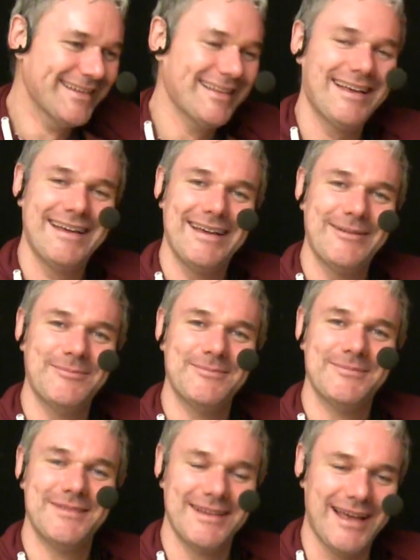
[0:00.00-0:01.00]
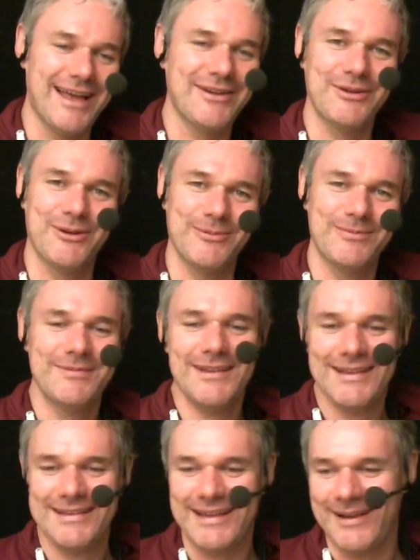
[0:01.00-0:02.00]
um, I don't know.
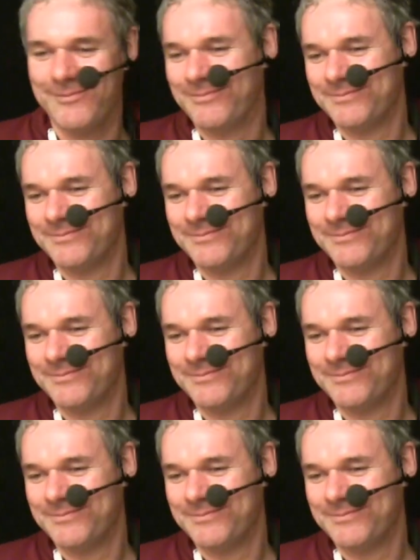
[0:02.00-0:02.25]
Yeah.